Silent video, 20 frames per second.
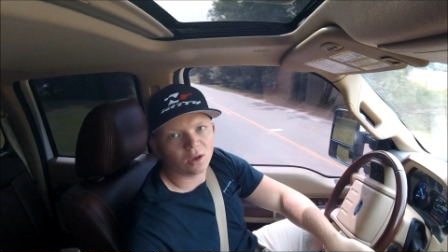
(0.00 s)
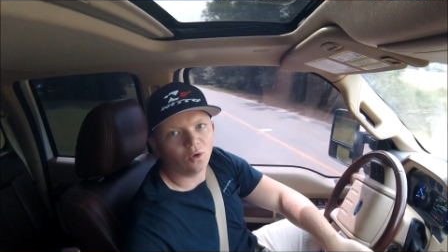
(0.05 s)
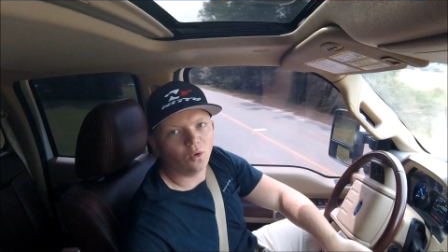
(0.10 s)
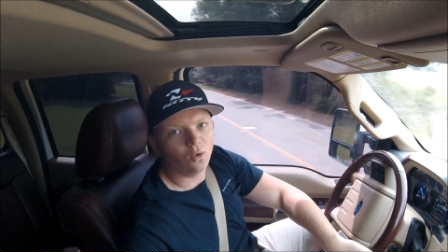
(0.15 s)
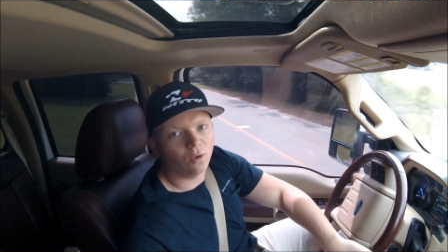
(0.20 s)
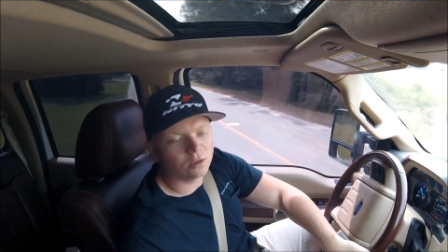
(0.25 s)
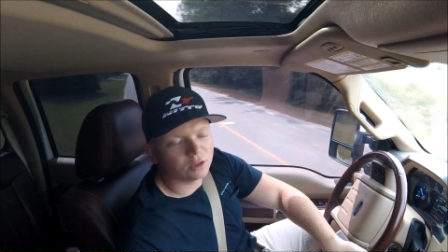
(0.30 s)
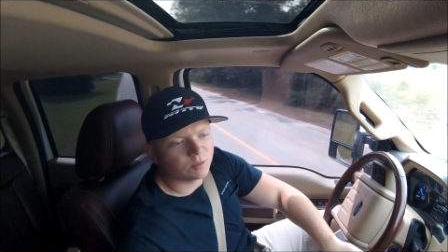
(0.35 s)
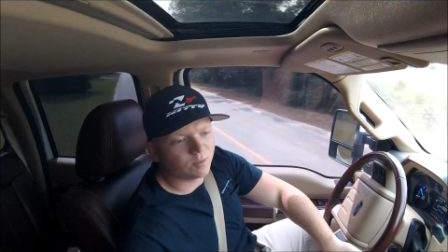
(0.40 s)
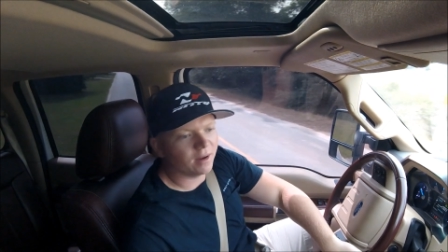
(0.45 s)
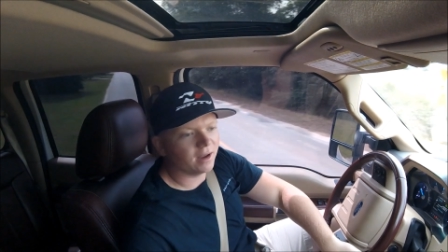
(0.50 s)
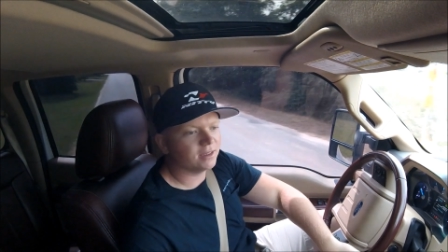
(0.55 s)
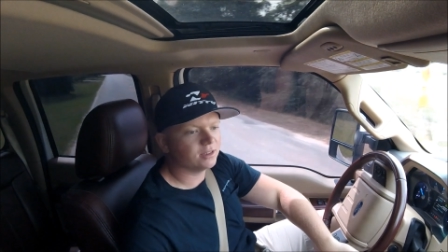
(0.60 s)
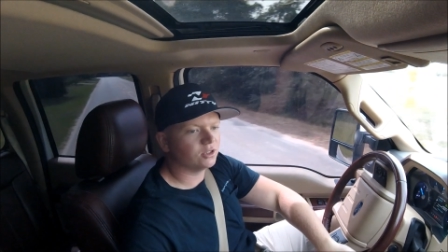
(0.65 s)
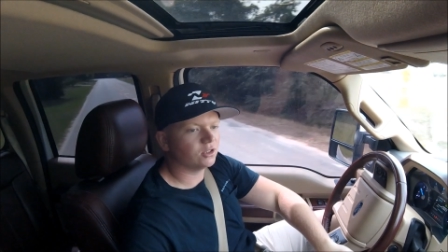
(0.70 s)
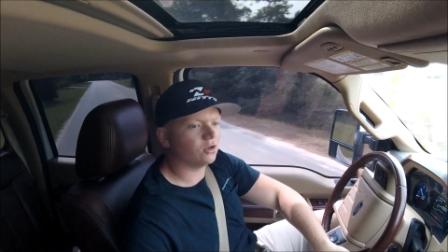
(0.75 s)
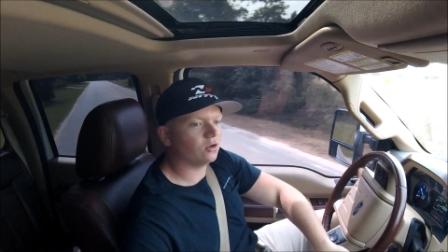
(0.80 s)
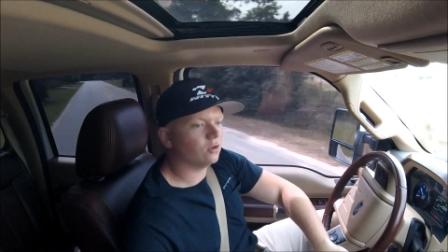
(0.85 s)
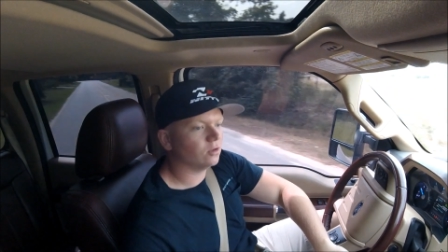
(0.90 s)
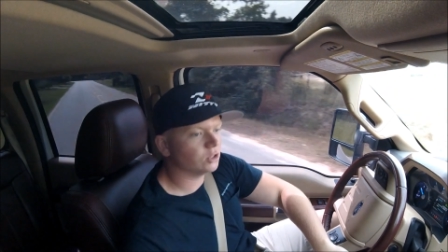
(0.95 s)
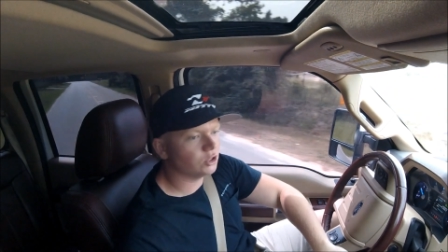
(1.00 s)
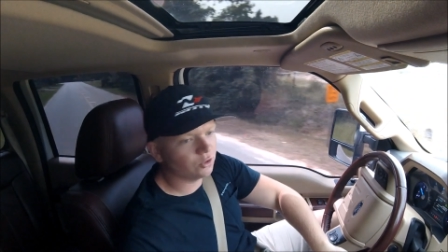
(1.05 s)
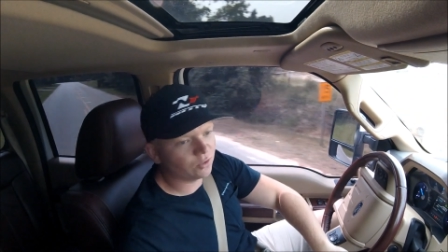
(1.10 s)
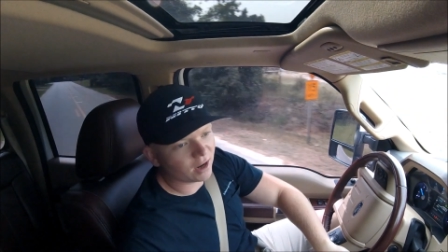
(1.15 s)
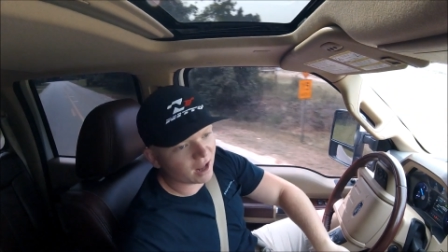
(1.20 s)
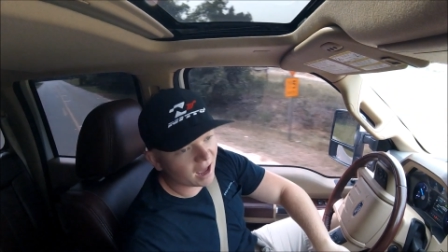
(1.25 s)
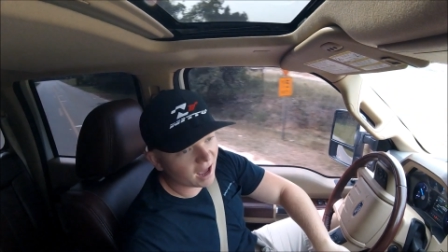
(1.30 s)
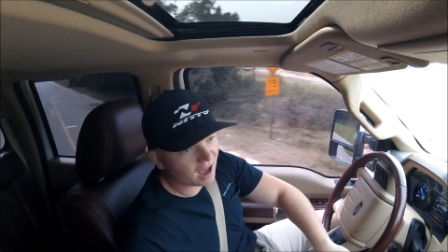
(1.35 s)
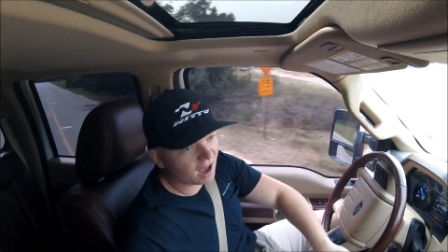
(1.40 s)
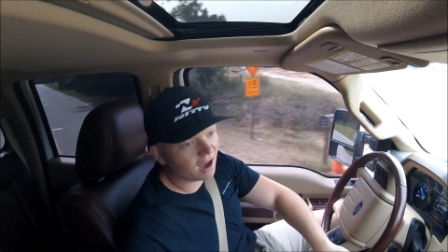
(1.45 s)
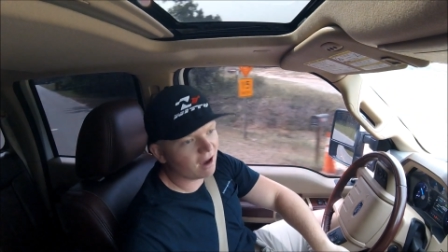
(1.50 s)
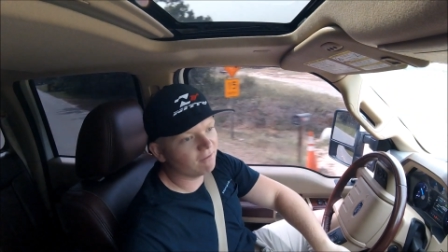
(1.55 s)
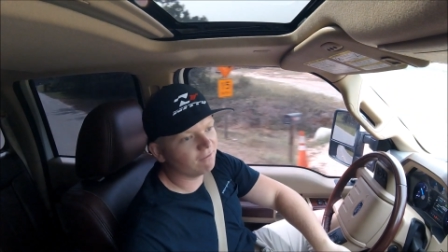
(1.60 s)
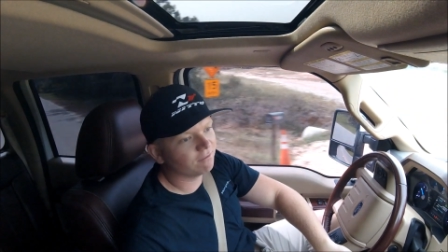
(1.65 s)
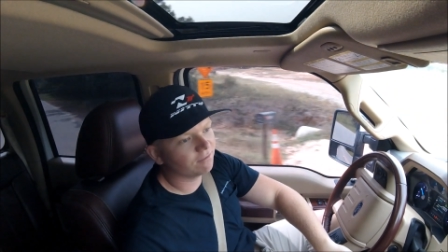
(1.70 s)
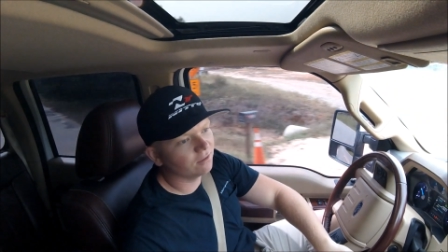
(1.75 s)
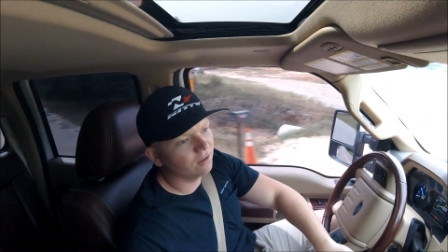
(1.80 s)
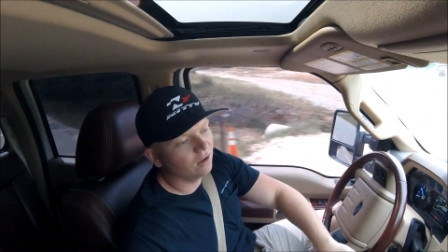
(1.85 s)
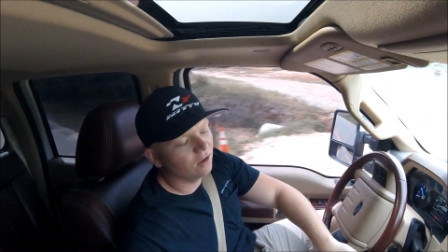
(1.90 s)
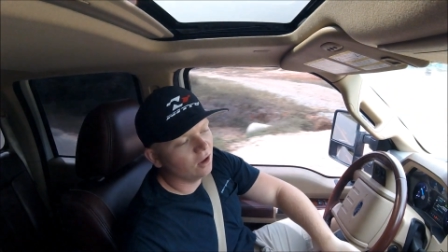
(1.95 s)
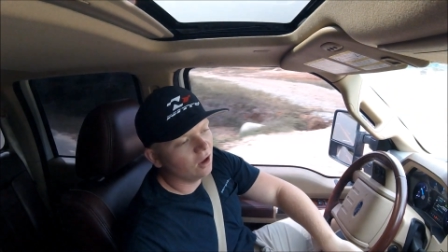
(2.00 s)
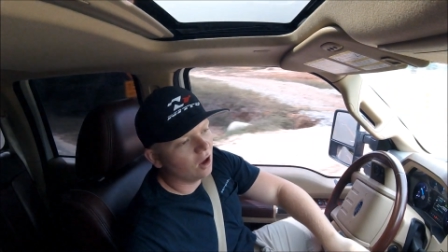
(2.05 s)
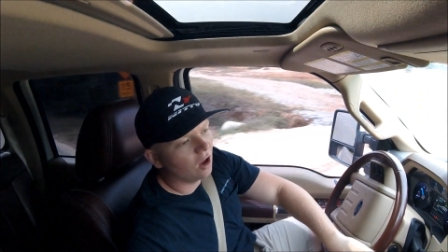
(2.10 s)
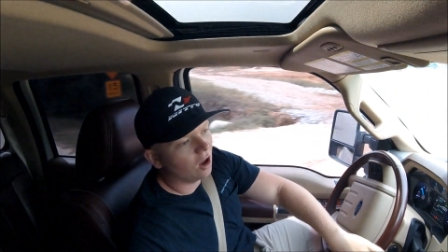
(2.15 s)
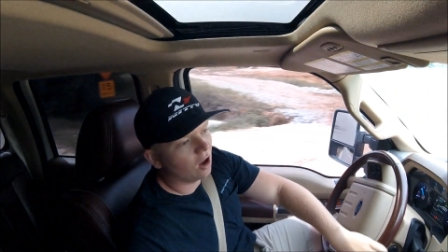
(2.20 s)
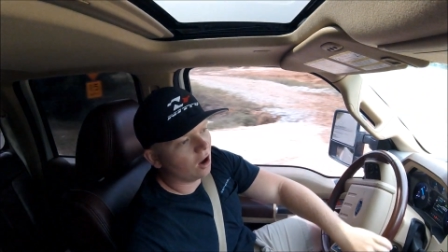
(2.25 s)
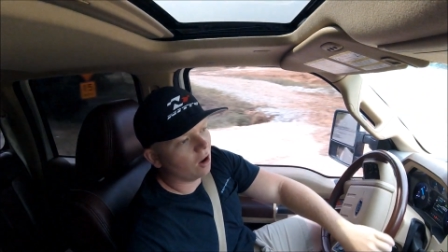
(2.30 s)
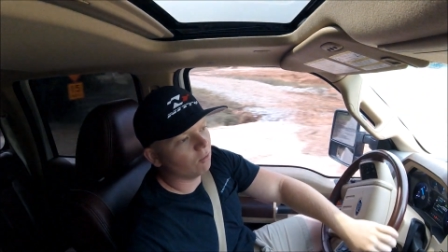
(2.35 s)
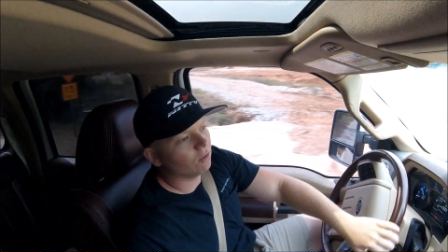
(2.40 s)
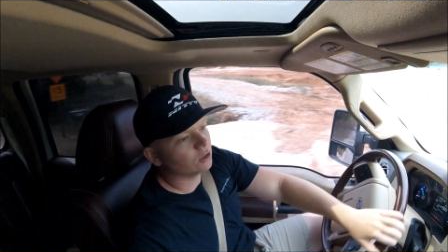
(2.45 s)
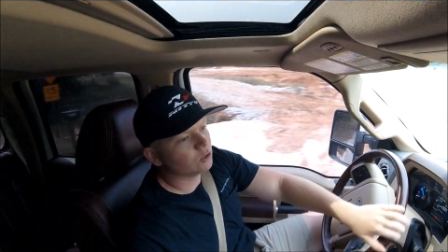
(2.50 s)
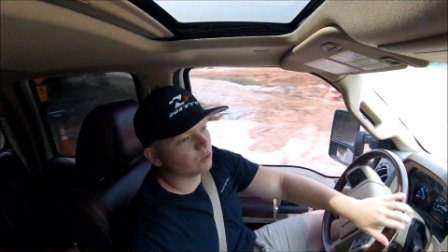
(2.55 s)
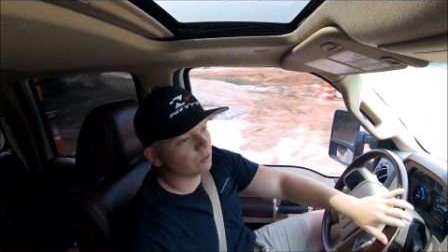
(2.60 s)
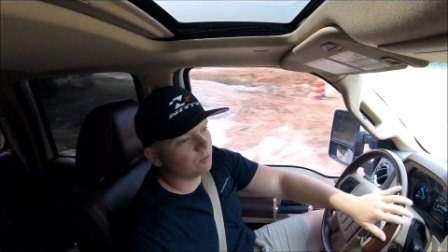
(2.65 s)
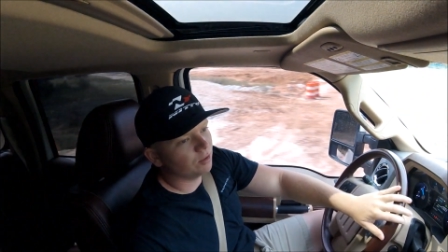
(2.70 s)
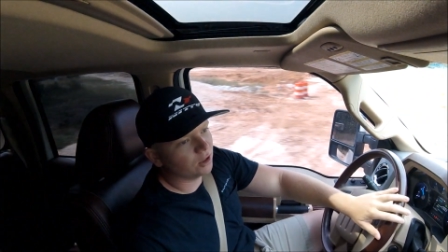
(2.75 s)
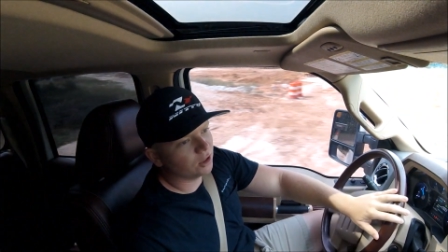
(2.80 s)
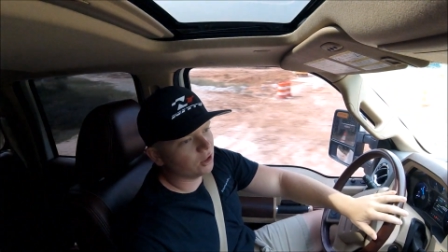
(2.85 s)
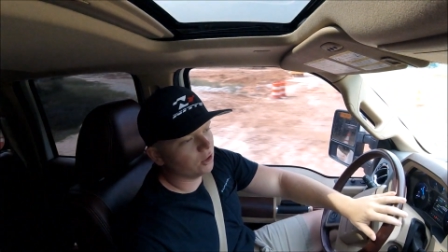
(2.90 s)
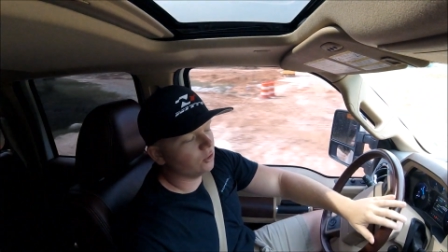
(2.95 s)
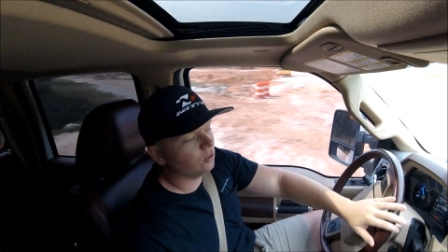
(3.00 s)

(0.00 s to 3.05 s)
coil spacer or 2.5, which would put